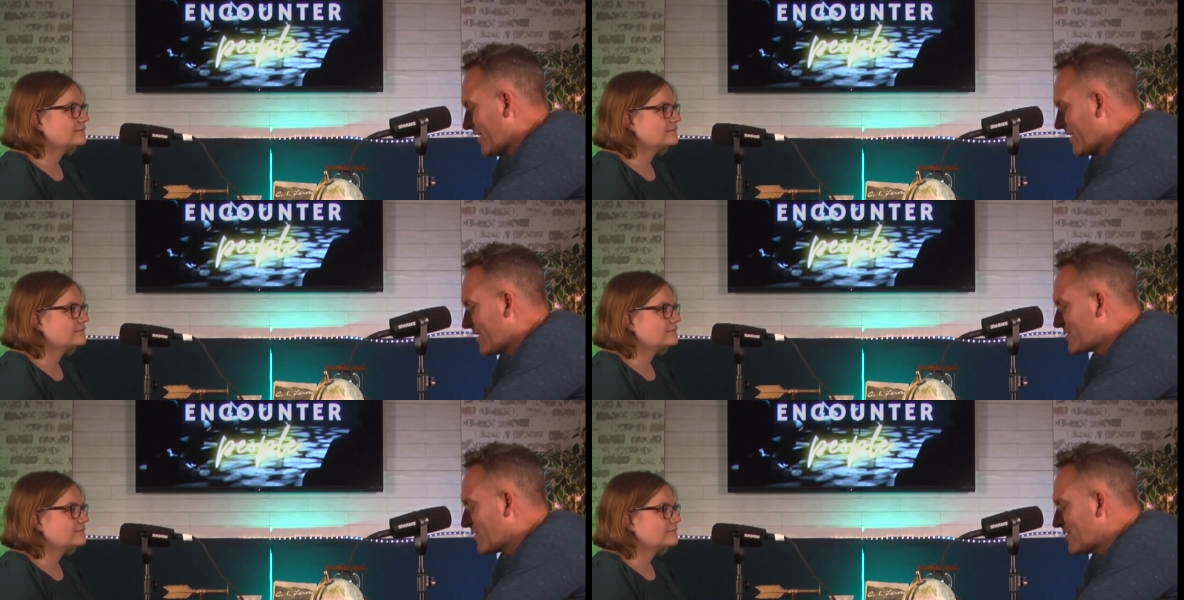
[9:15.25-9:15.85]

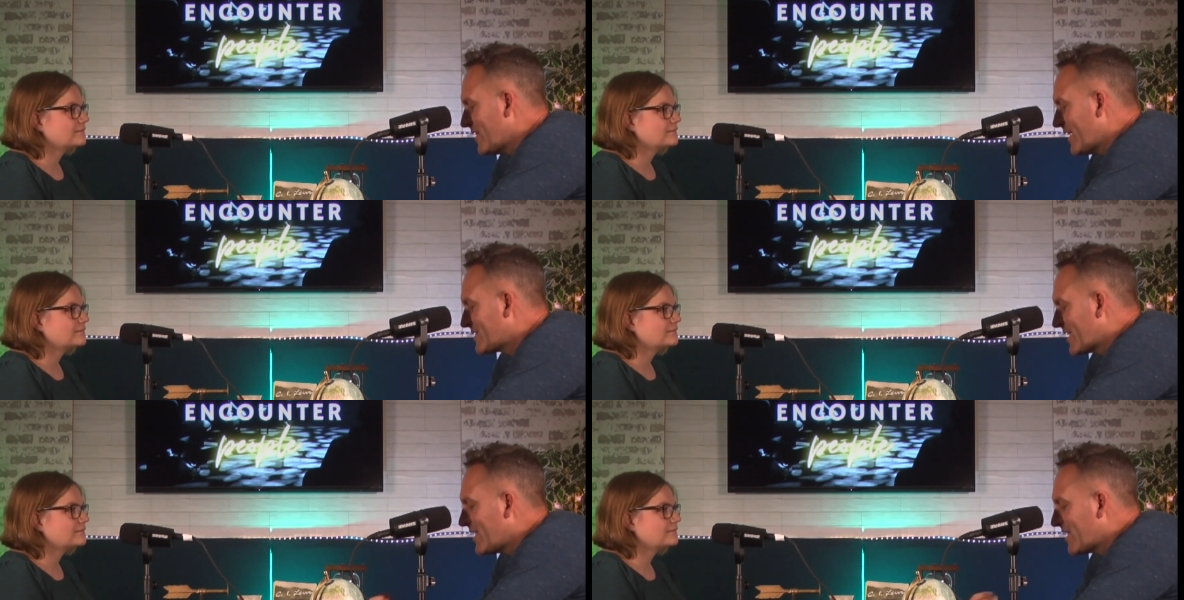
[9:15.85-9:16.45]
Speaker 1: It's all like
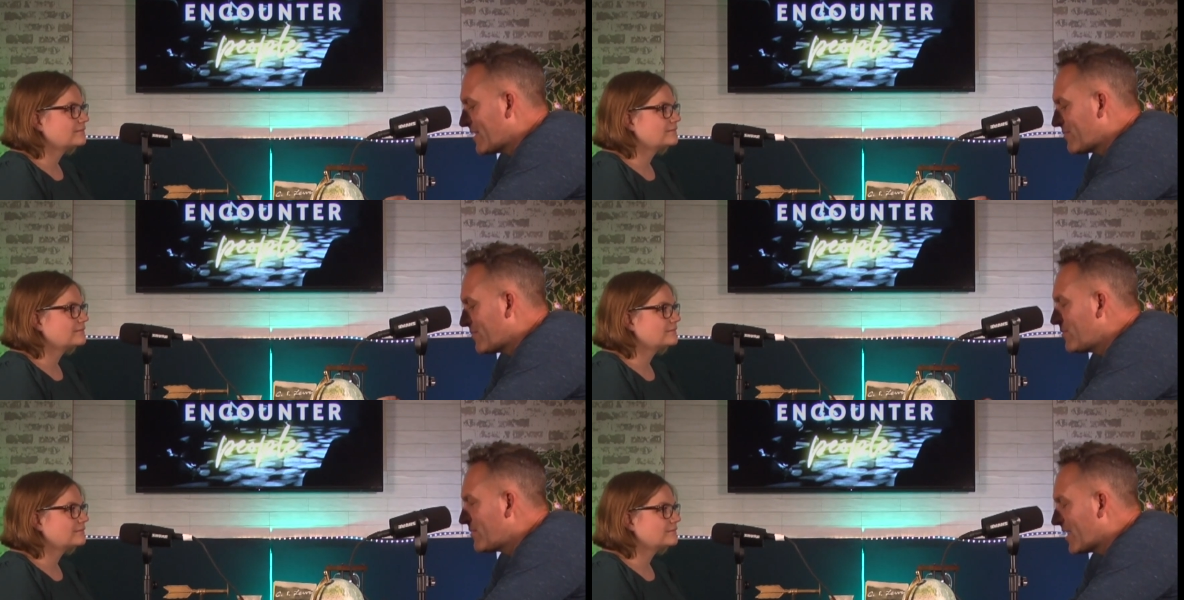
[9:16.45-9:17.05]
taking in
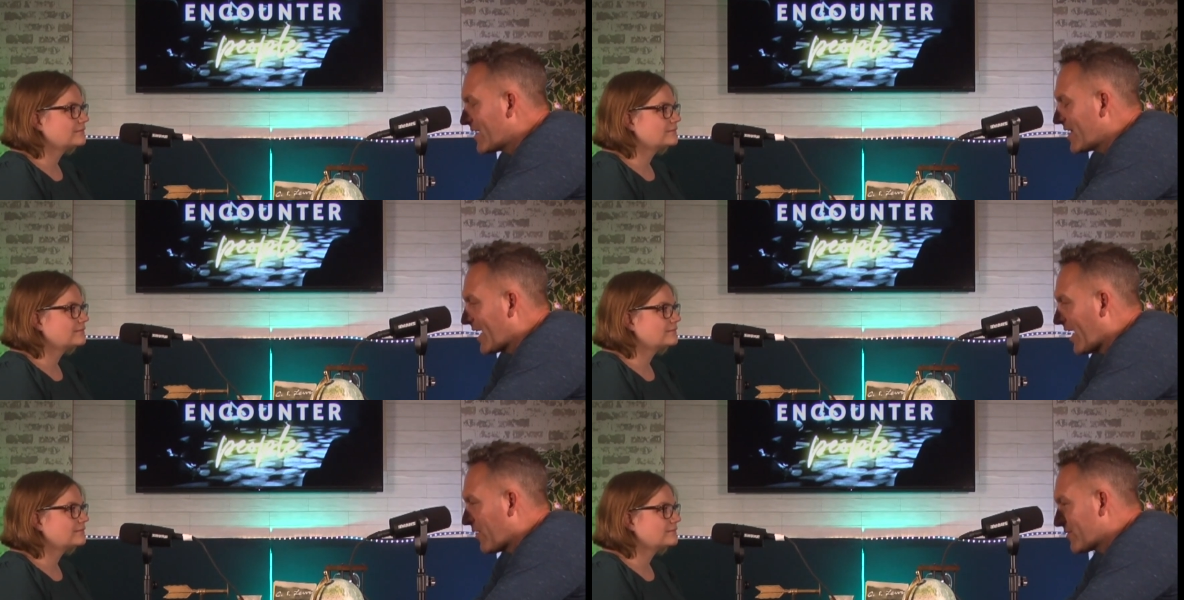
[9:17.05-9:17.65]
food without any
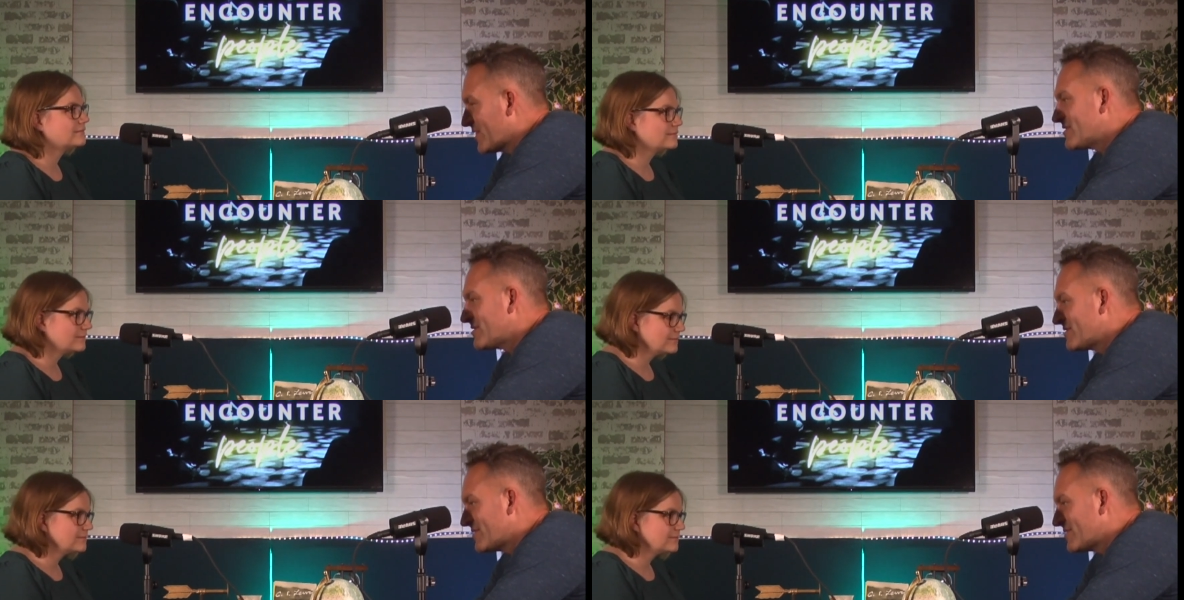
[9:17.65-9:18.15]
calories.